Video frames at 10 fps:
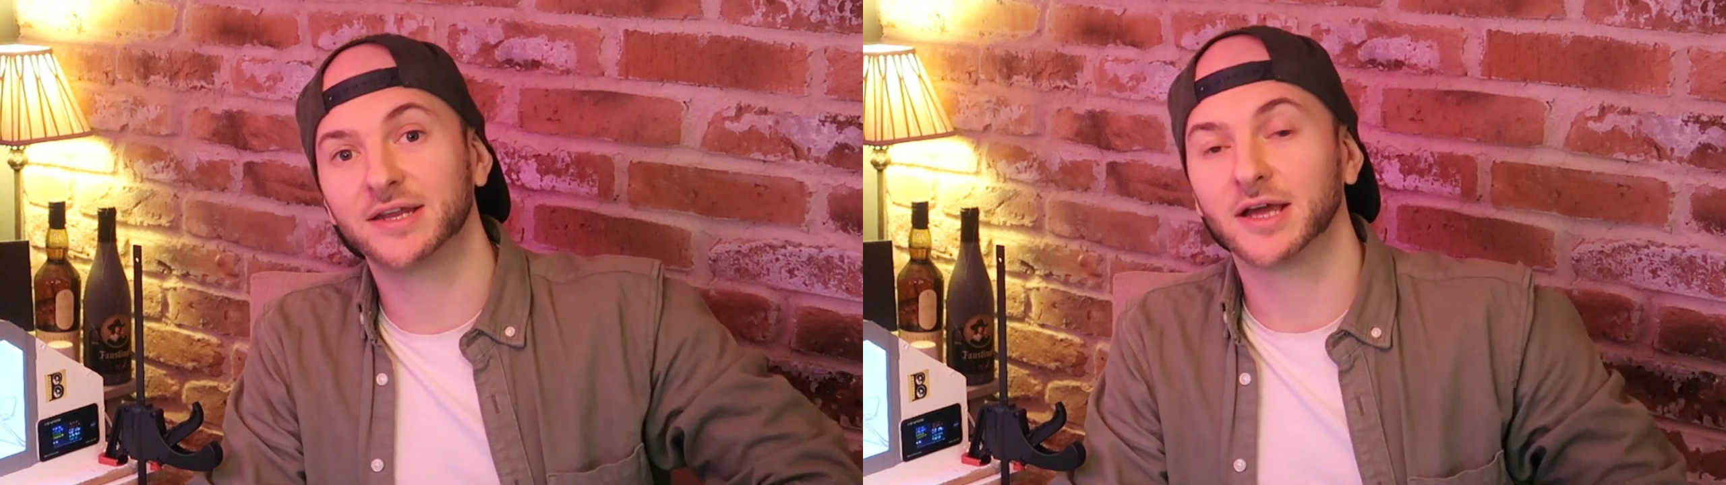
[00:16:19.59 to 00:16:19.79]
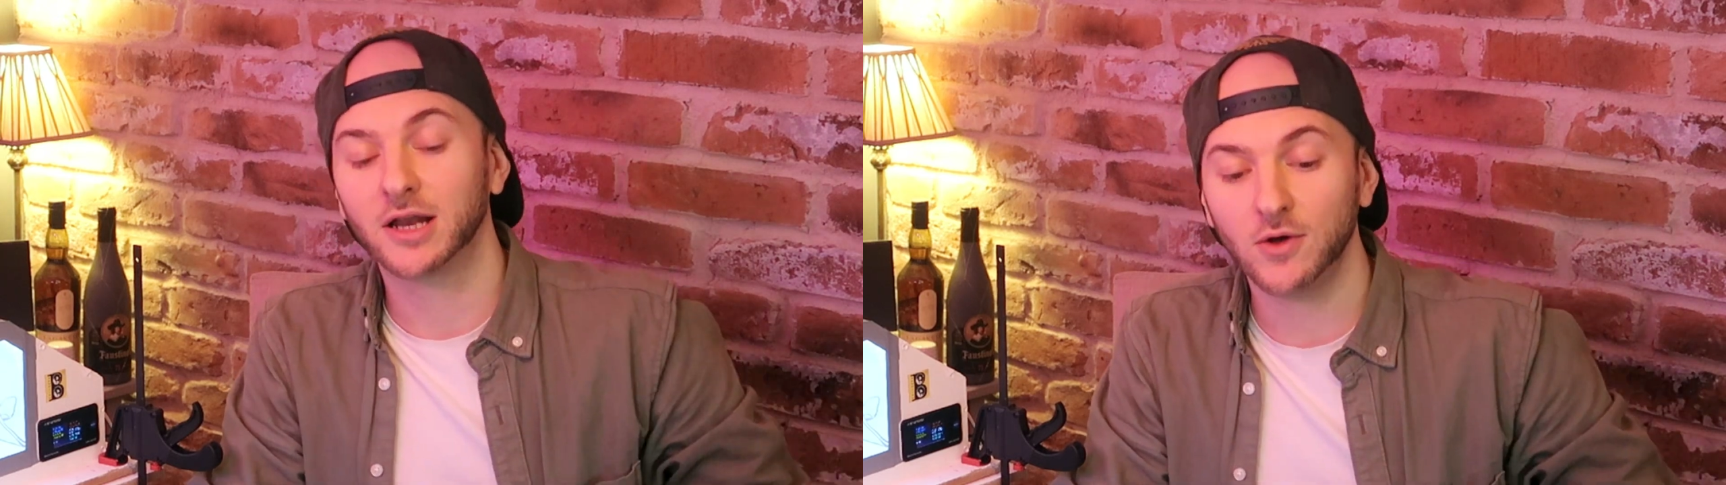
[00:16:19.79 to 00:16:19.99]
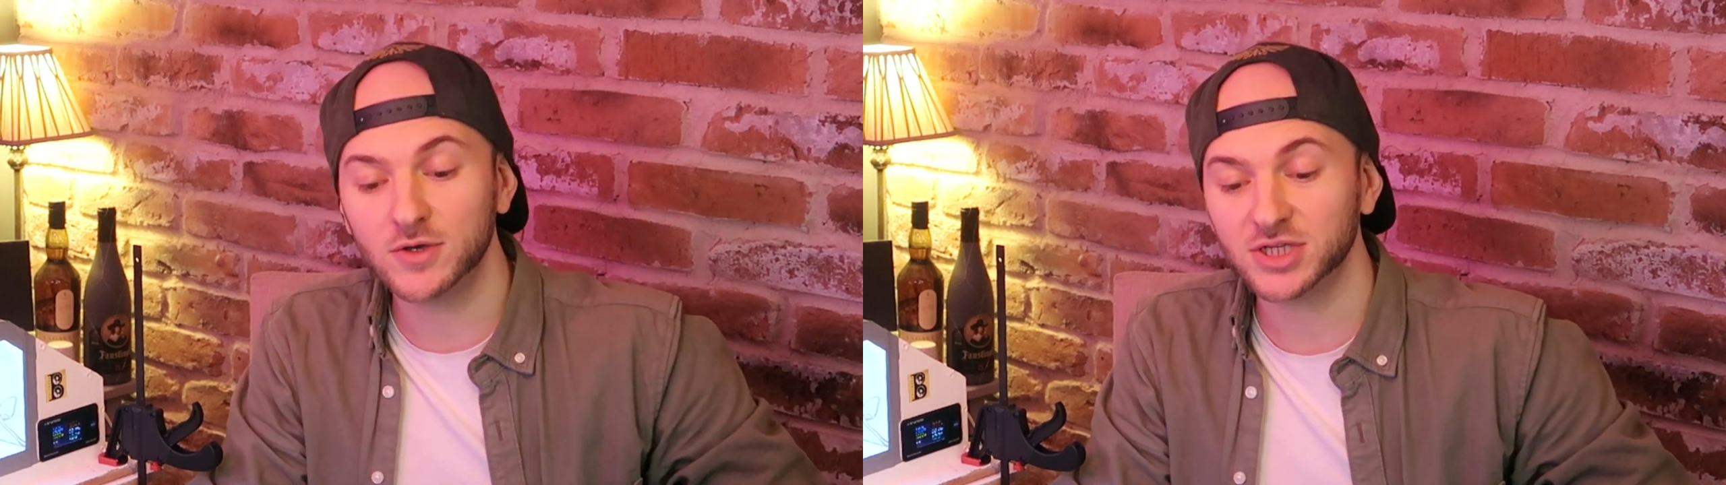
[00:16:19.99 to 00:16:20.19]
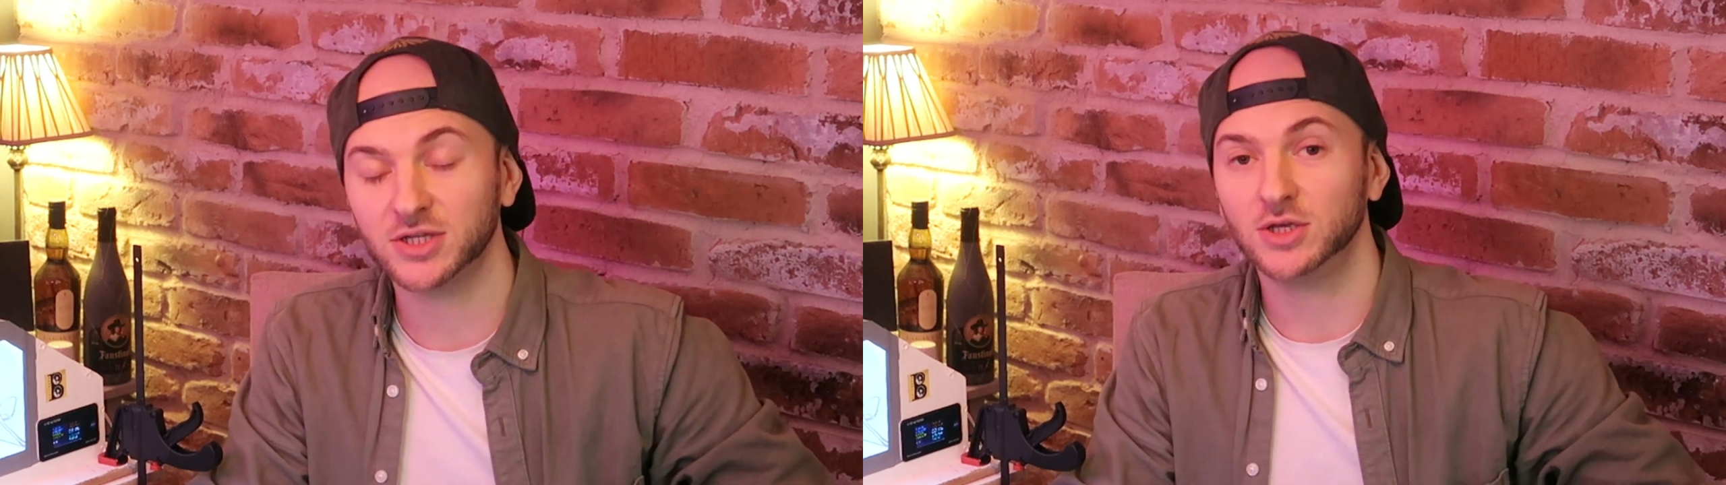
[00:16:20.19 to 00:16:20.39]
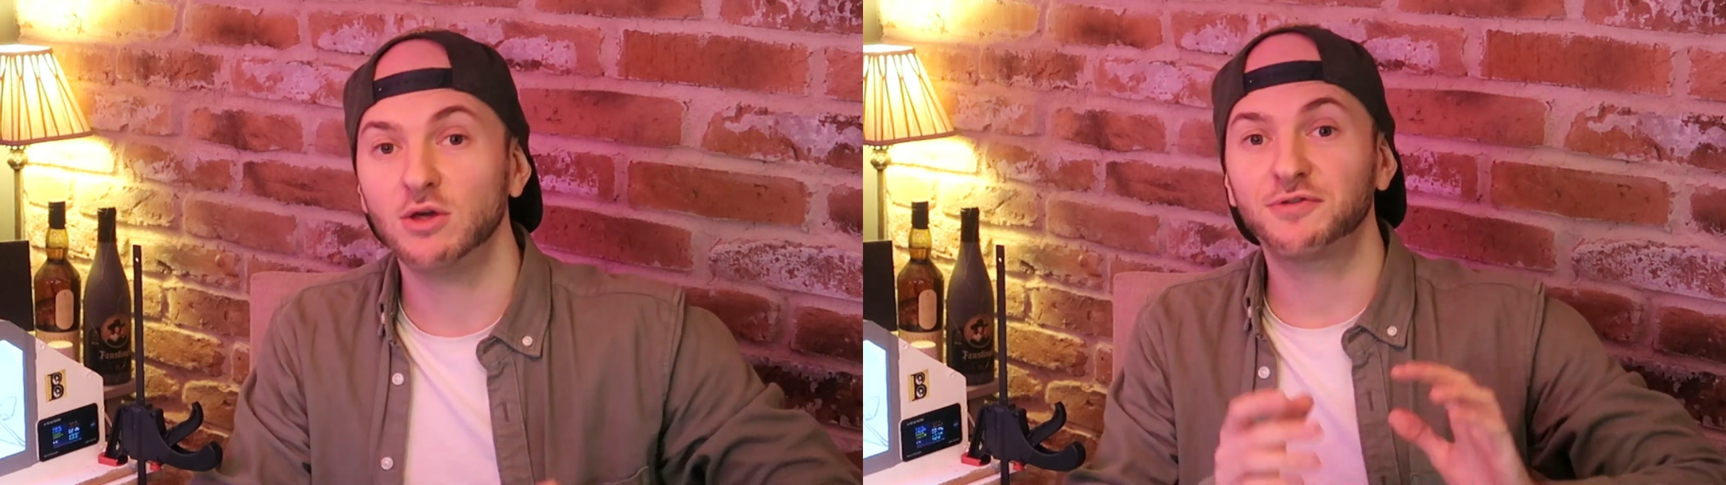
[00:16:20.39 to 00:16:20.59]
an enclosure
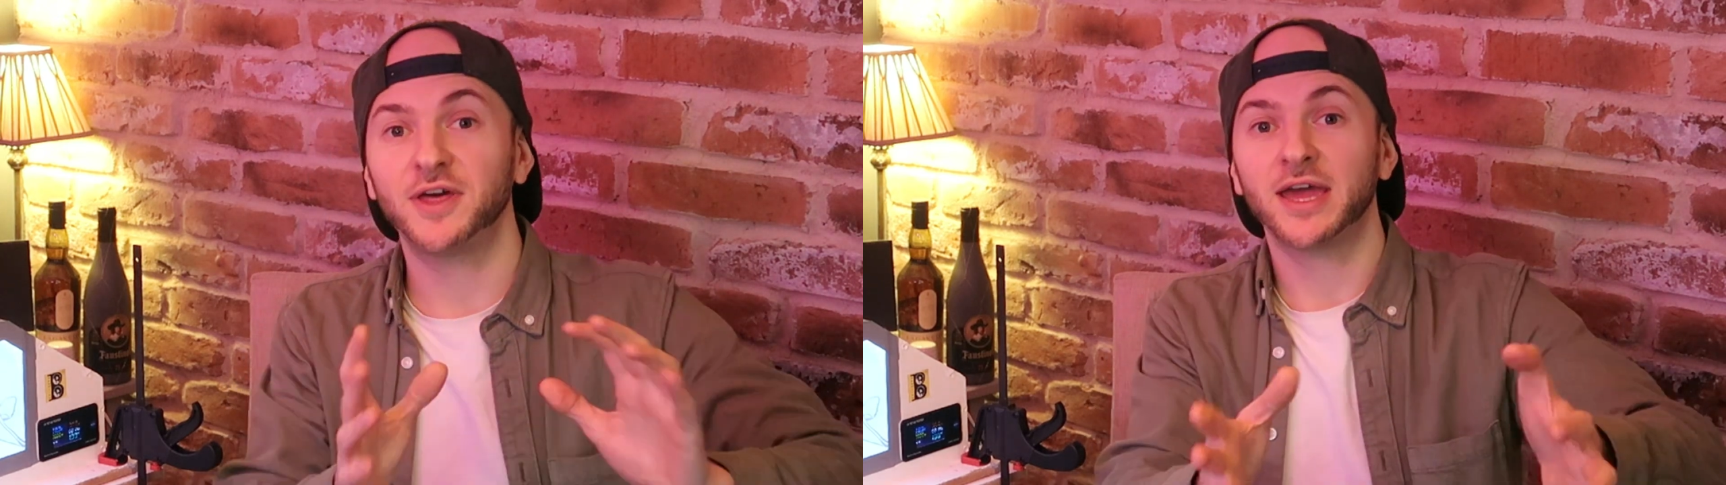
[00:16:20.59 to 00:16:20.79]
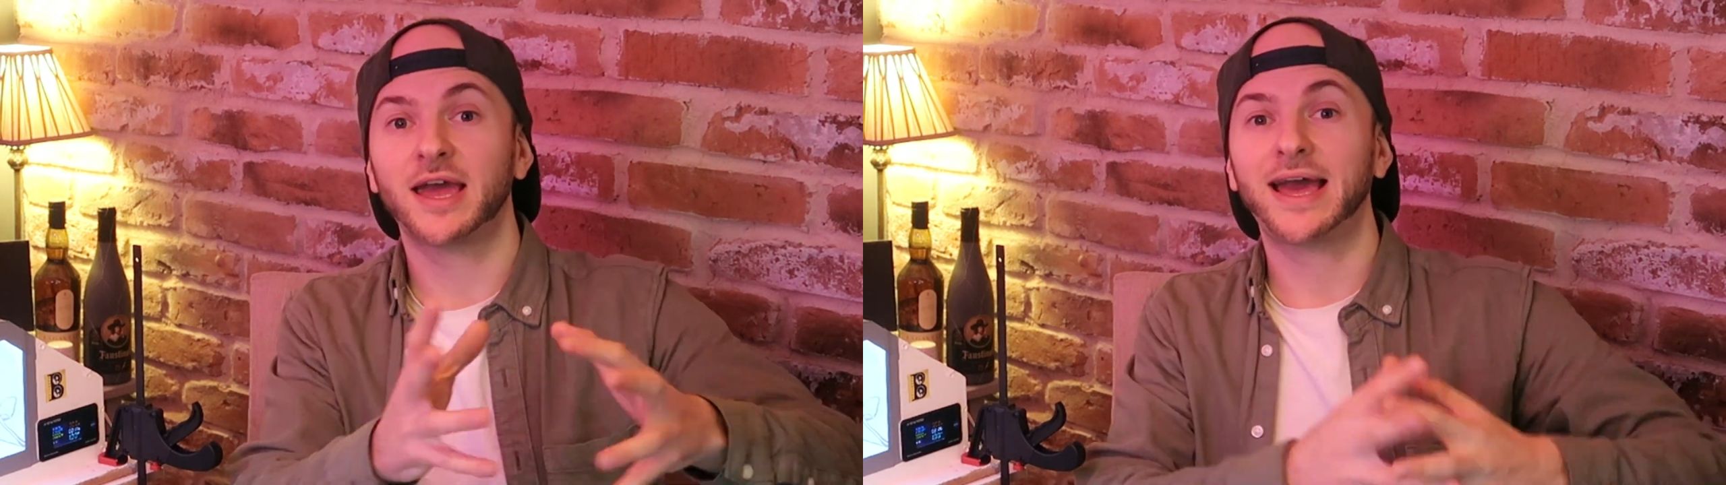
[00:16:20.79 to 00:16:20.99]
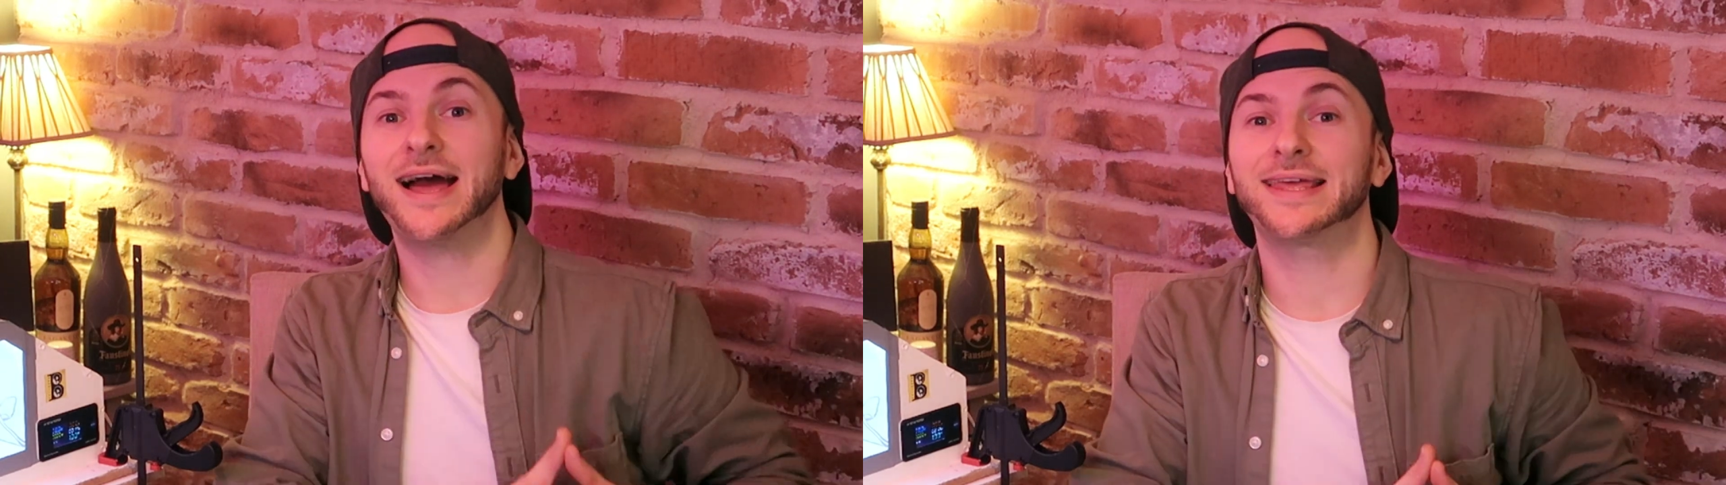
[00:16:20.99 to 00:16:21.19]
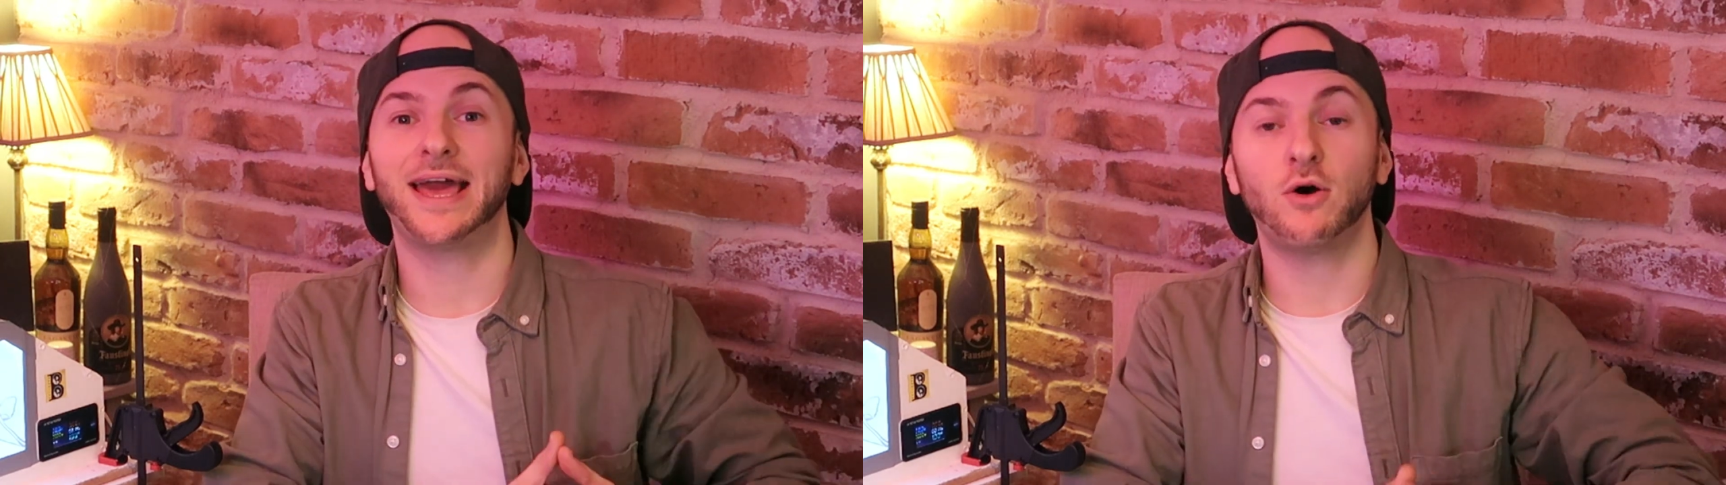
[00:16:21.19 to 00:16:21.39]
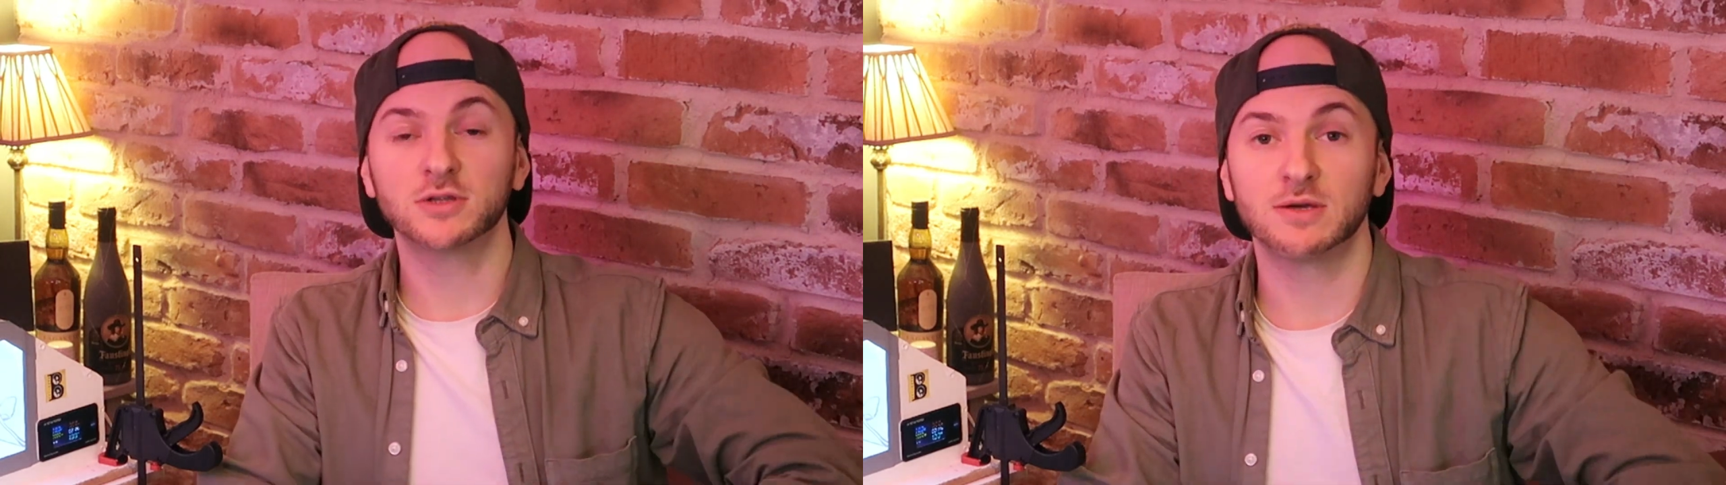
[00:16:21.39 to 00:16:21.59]
that you think can
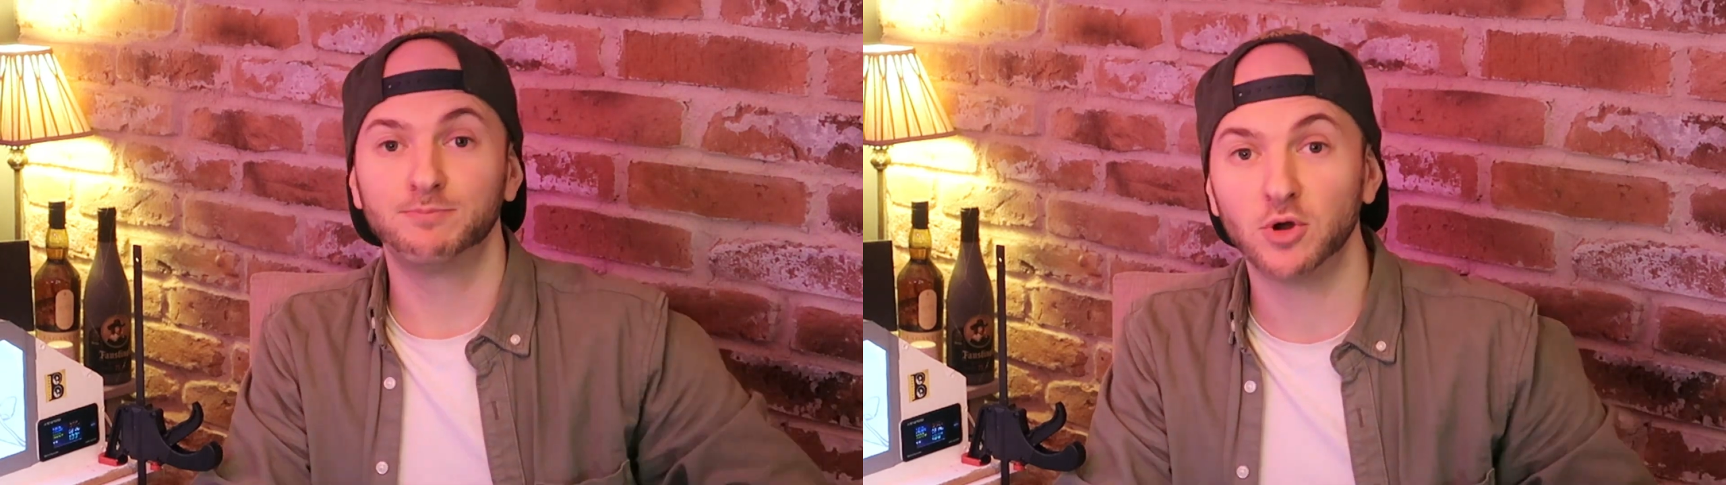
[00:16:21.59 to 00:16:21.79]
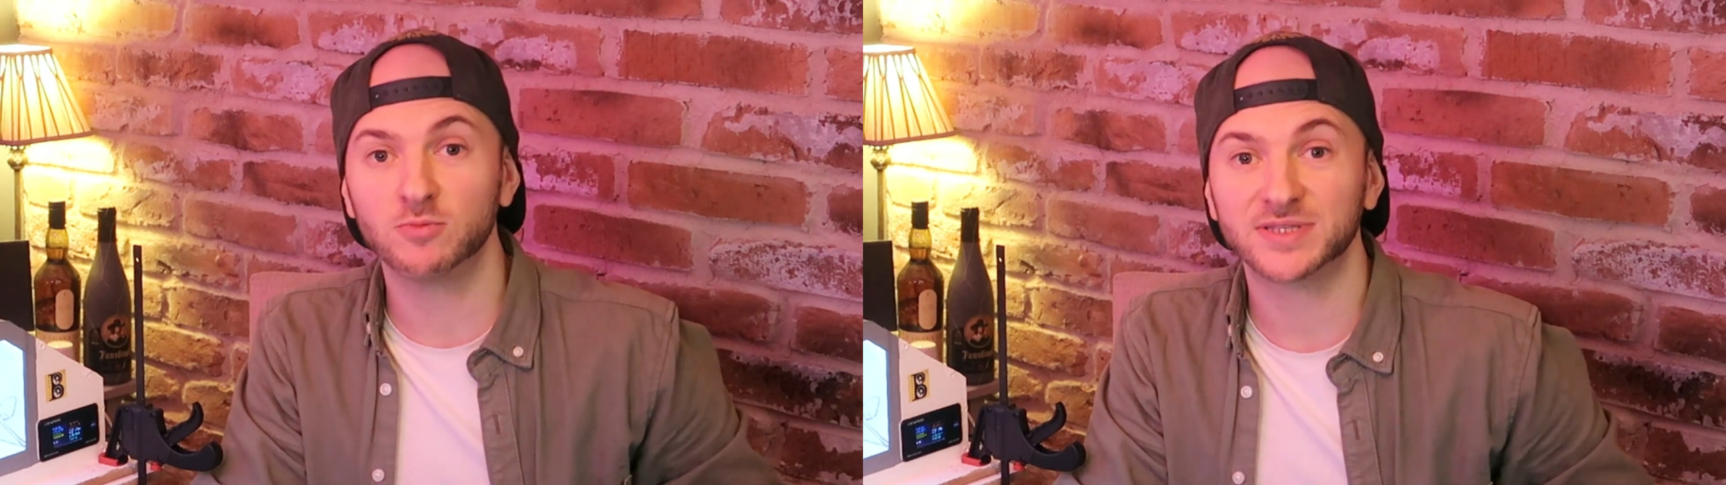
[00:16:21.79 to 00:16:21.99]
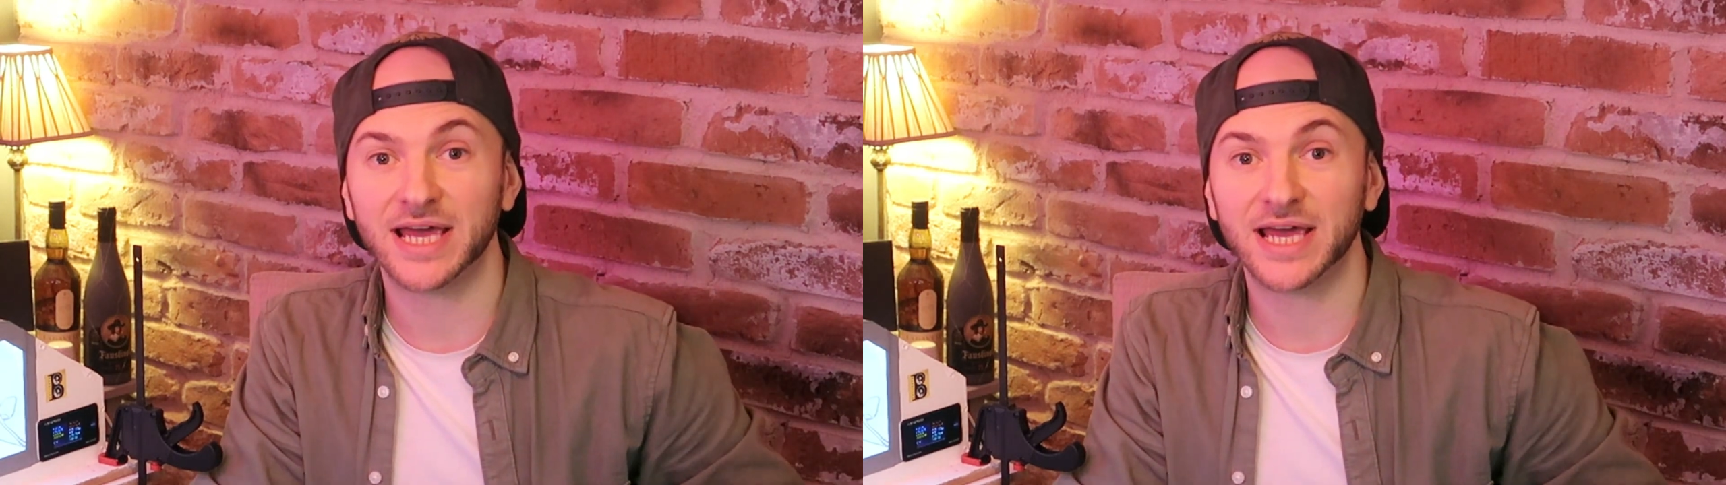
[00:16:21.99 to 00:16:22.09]
get onto boom